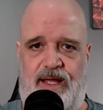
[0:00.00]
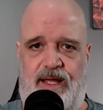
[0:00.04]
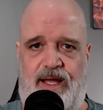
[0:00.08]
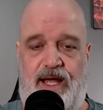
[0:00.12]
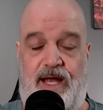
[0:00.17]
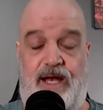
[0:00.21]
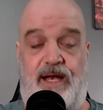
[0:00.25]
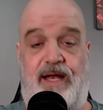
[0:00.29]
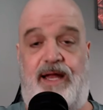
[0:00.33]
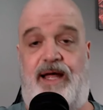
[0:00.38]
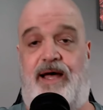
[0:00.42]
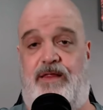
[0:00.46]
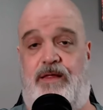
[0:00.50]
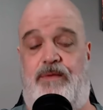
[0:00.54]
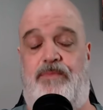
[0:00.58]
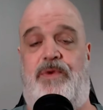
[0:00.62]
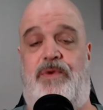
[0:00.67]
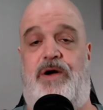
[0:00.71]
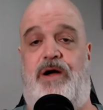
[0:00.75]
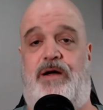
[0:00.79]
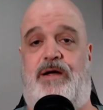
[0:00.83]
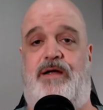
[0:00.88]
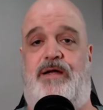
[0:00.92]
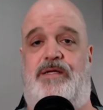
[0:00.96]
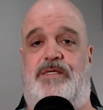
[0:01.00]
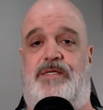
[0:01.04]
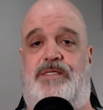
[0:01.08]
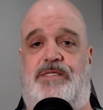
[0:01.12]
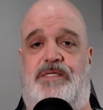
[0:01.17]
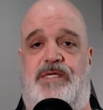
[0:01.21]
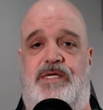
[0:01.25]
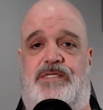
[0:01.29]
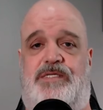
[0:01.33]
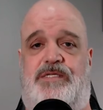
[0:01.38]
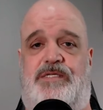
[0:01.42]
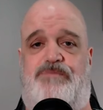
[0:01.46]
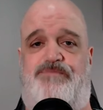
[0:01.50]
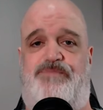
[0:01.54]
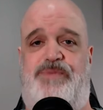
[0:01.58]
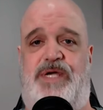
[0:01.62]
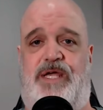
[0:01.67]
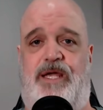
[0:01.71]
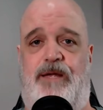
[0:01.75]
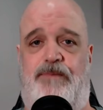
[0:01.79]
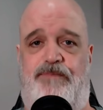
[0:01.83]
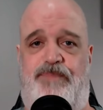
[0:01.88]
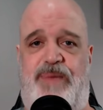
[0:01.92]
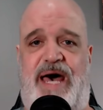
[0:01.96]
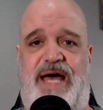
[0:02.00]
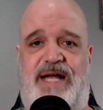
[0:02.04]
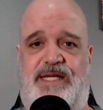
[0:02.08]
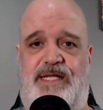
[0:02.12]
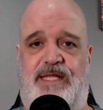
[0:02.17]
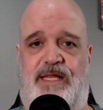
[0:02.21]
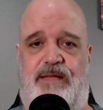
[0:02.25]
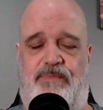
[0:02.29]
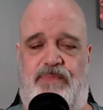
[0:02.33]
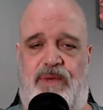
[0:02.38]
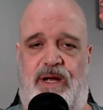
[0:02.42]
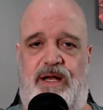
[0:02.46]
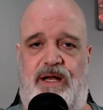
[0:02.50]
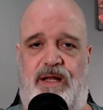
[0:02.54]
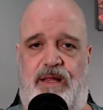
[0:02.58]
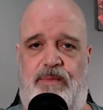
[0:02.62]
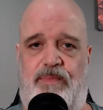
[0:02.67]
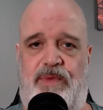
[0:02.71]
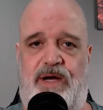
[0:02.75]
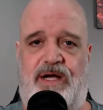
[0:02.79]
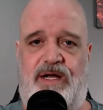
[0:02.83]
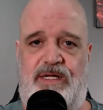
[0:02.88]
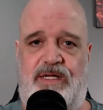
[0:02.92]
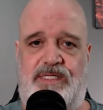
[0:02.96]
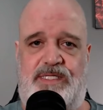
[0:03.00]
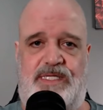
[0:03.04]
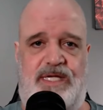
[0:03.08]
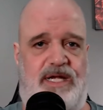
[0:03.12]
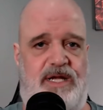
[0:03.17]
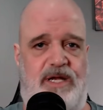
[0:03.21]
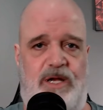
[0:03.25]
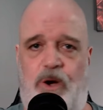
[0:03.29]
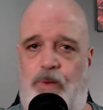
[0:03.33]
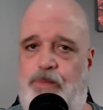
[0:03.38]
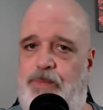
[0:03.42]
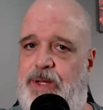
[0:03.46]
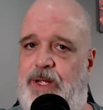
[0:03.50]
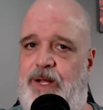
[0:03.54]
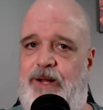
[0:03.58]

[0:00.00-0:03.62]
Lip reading: And now the market is speaking back to them. Now the market is saying, nope.